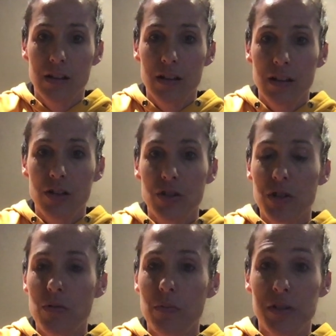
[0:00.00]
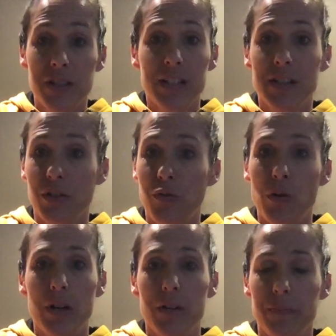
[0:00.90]
You're just going 6 to
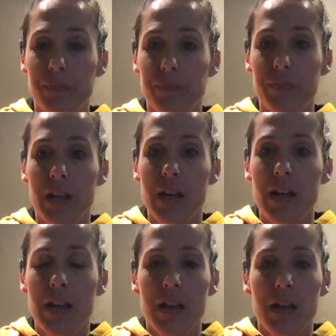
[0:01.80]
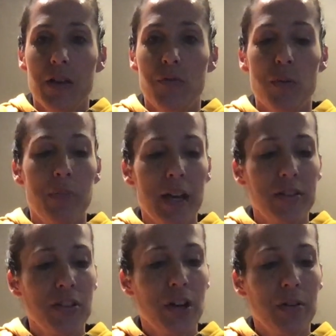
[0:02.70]
4. If your
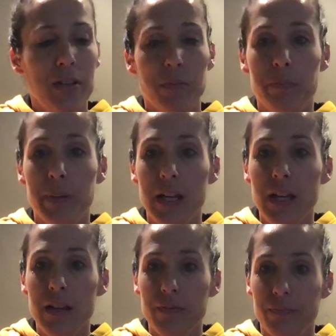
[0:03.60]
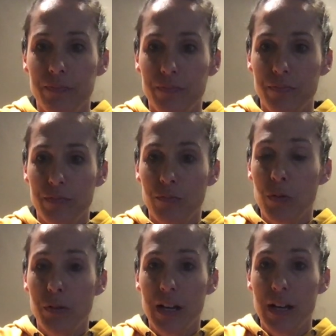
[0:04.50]
bass note is a B, we'll
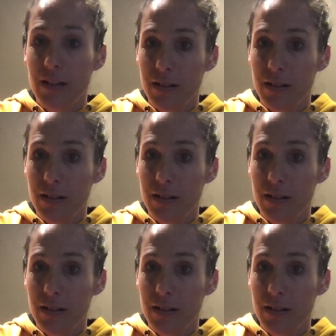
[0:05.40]
play.